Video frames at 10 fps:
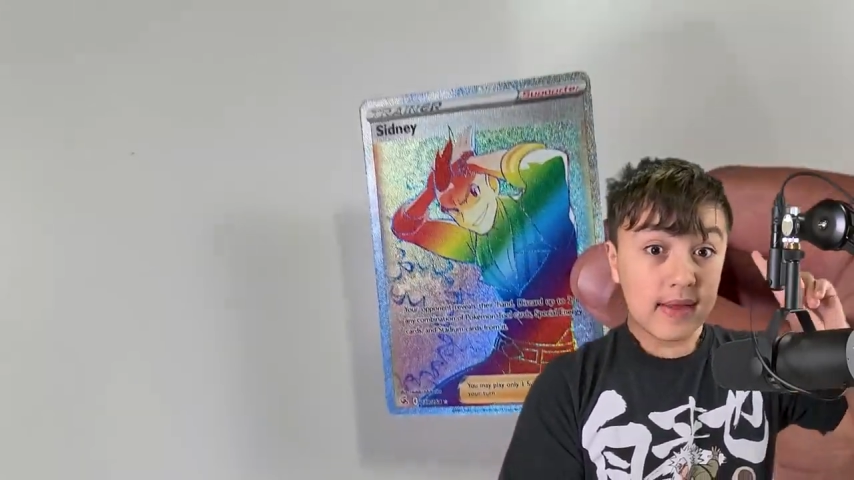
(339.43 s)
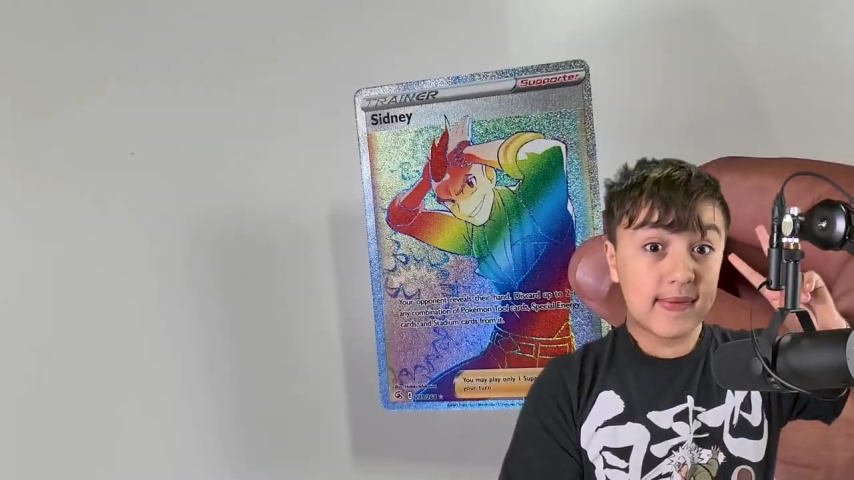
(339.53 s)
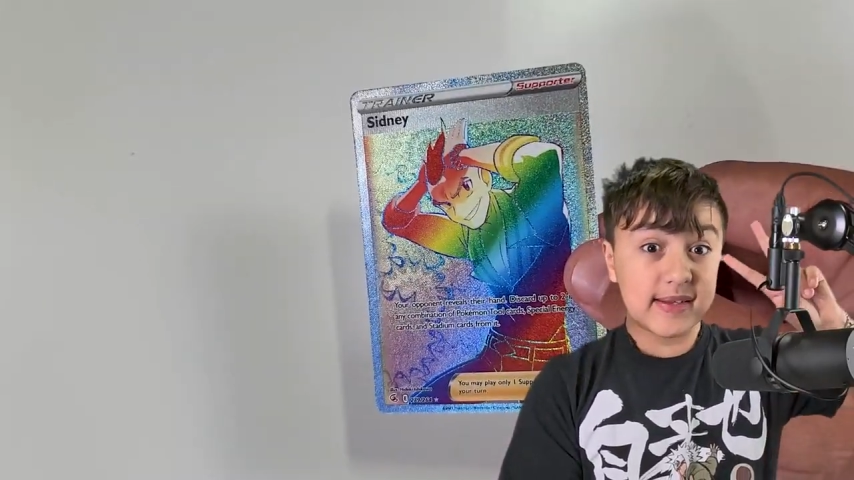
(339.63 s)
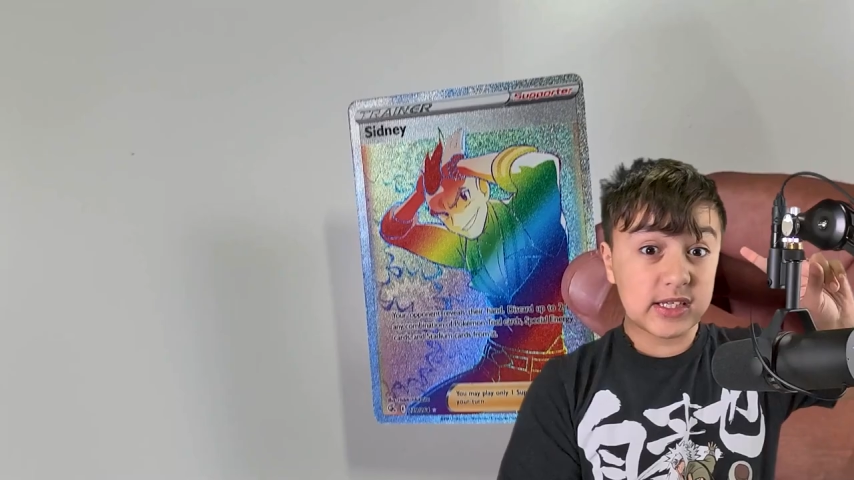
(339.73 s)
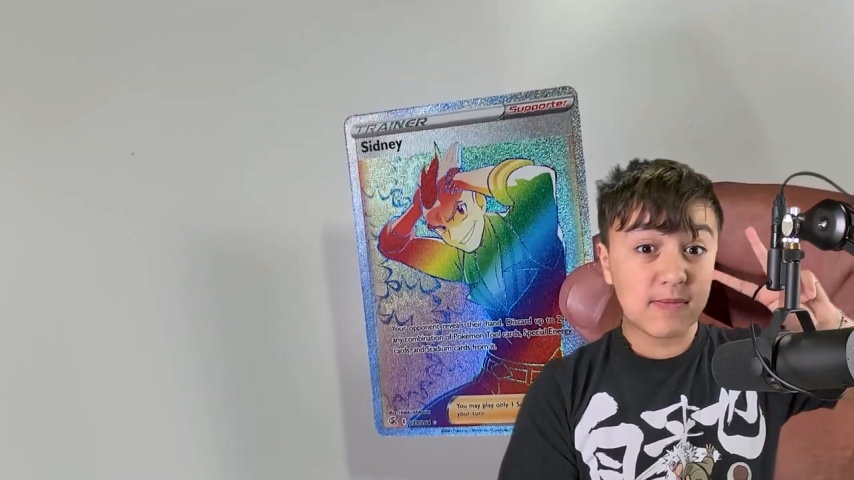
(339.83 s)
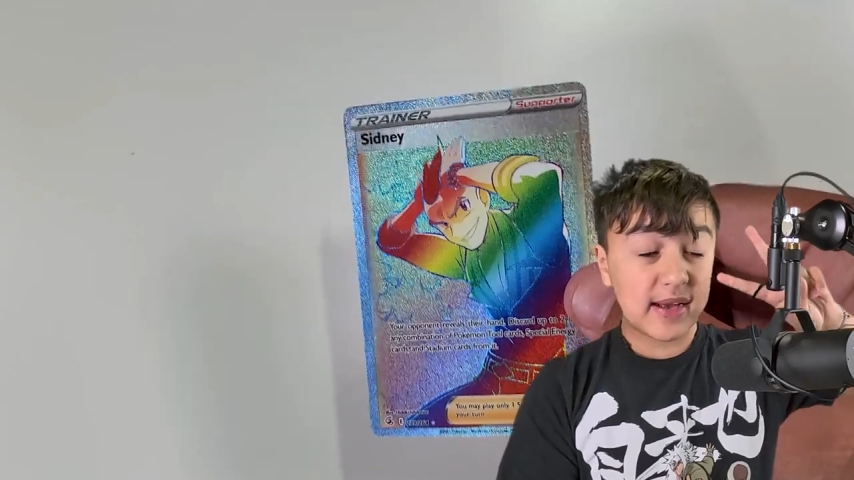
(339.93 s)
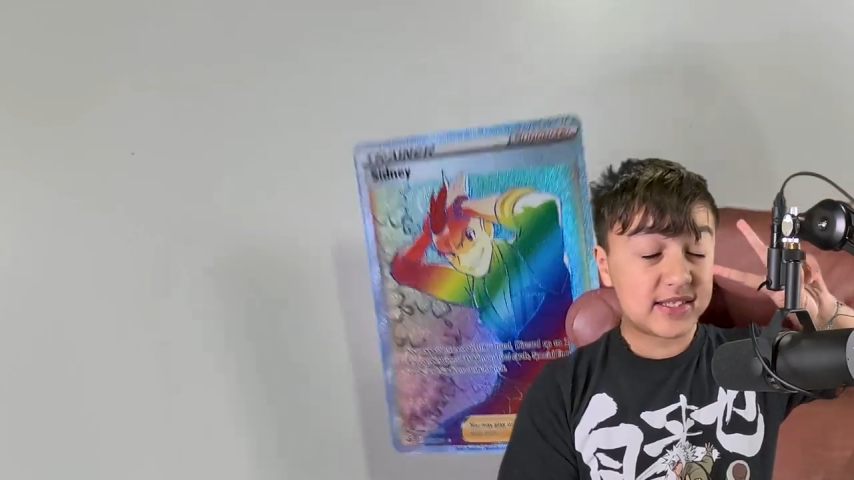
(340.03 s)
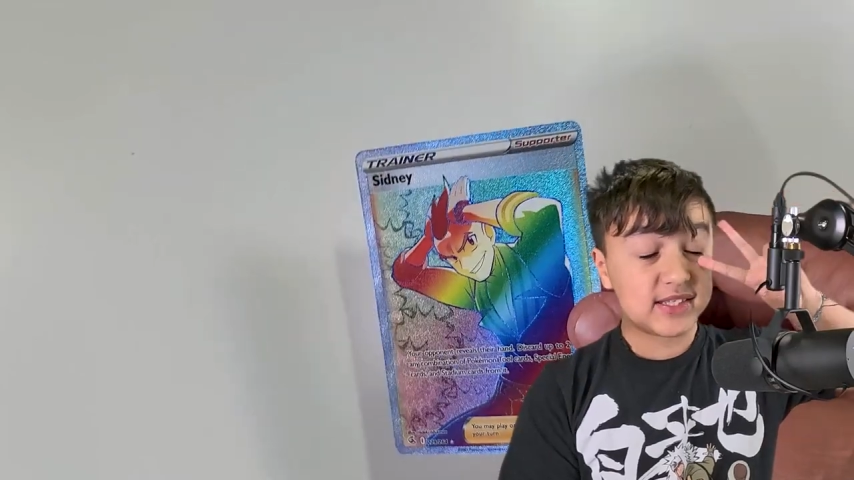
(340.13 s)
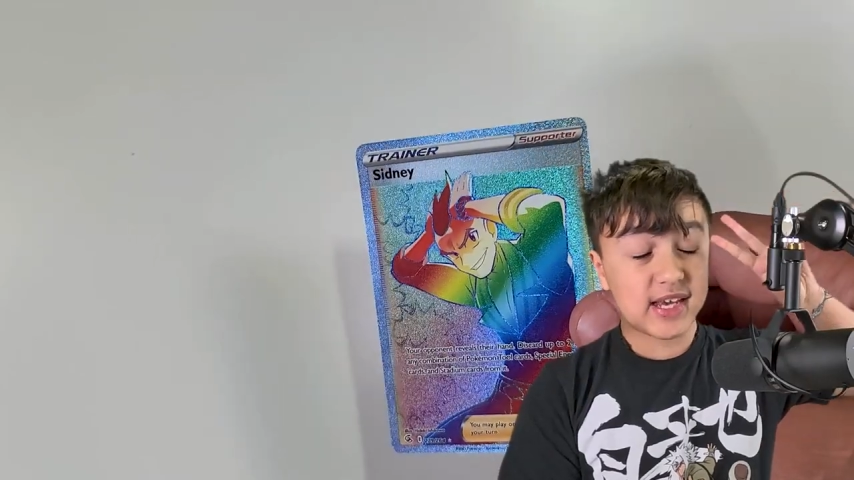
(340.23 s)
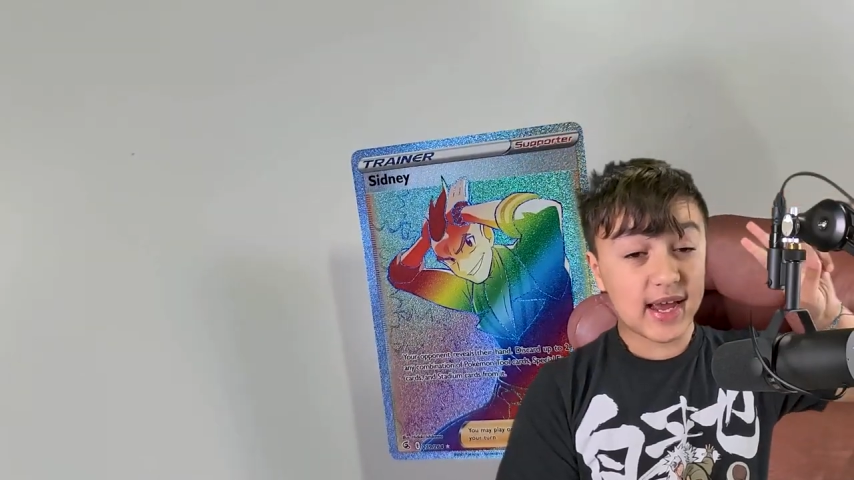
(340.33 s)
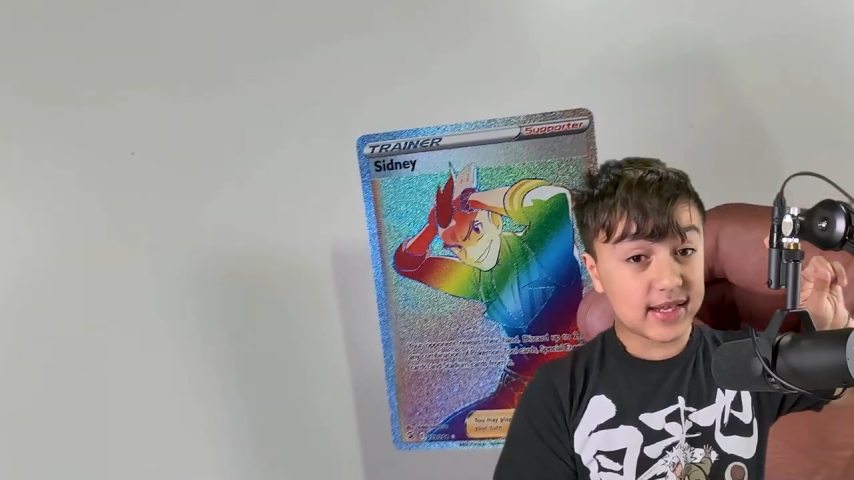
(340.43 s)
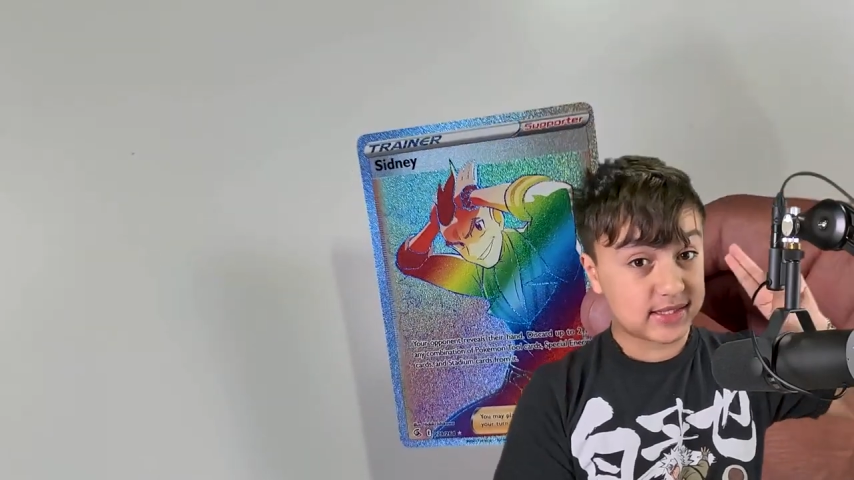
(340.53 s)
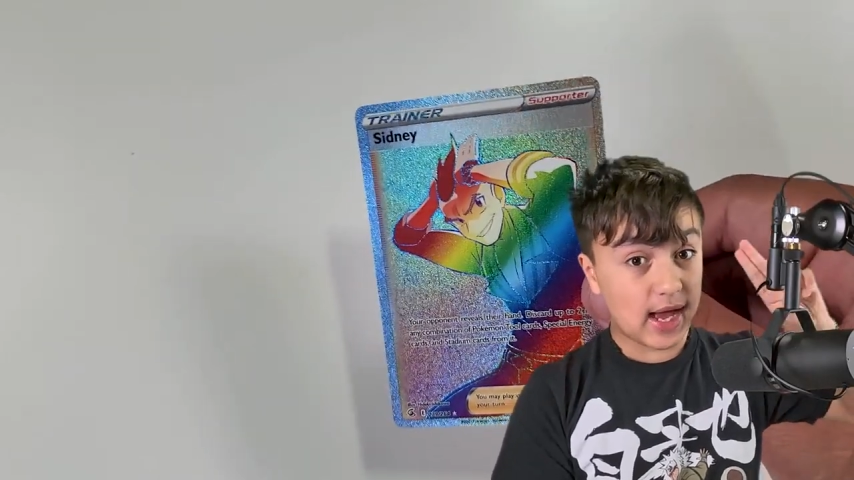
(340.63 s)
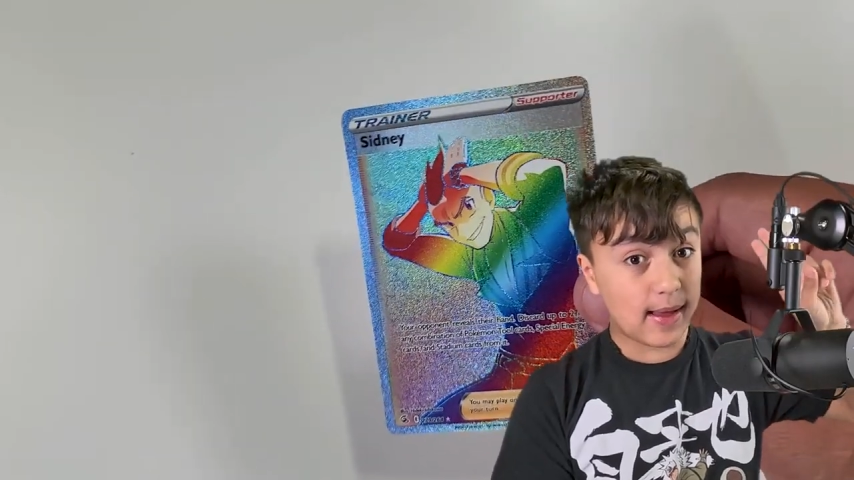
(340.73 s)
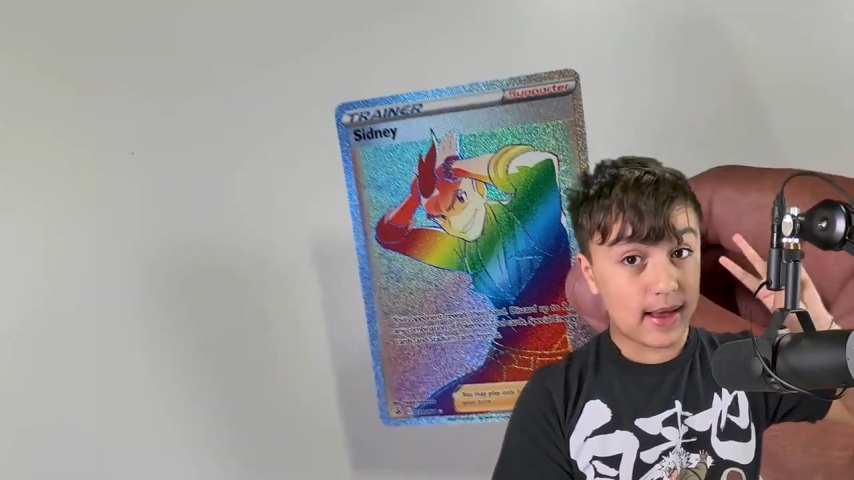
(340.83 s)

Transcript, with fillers: This is my second time